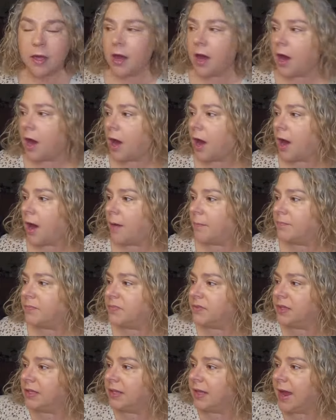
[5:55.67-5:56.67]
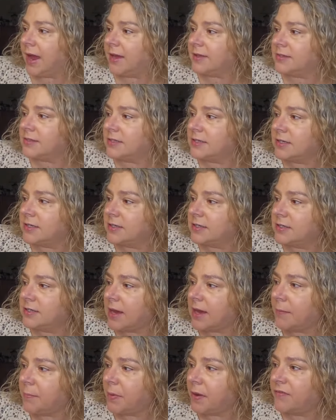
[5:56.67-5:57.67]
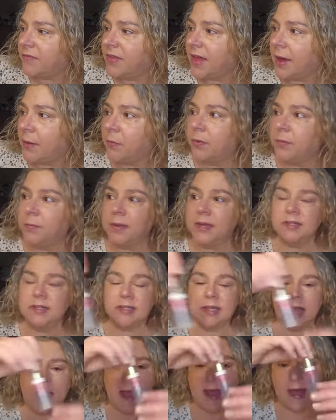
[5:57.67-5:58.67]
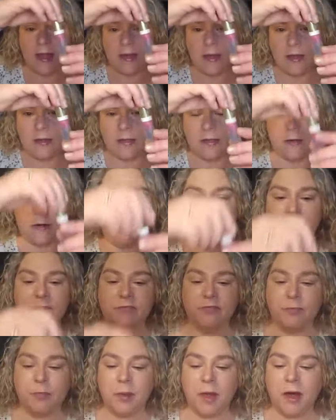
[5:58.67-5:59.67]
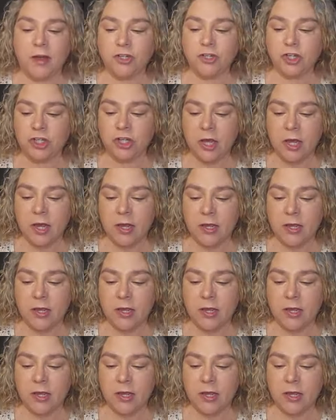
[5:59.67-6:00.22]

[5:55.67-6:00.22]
The last step of that would be to add a little bit of blush.